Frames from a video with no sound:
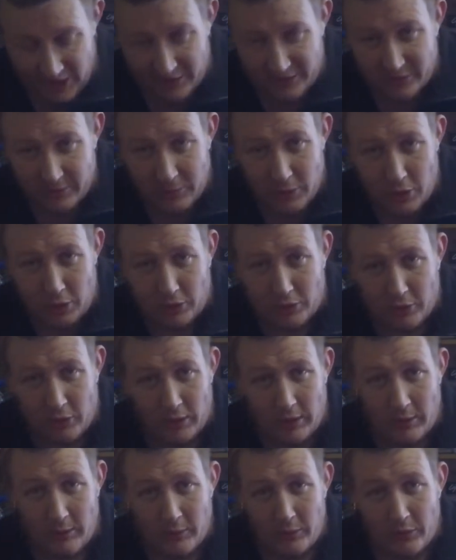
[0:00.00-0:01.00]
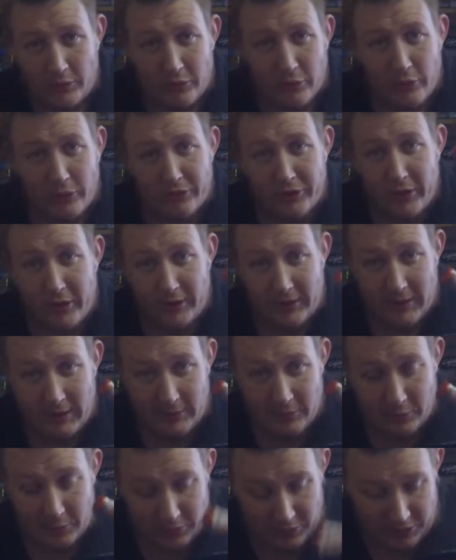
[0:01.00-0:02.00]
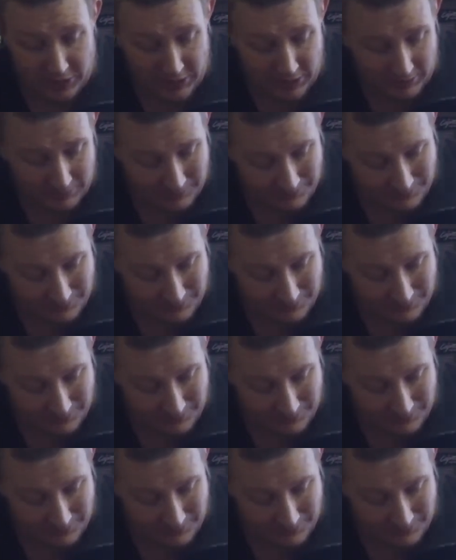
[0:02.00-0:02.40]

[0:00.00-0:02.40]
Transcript: some Loctite, which also comes with the kit.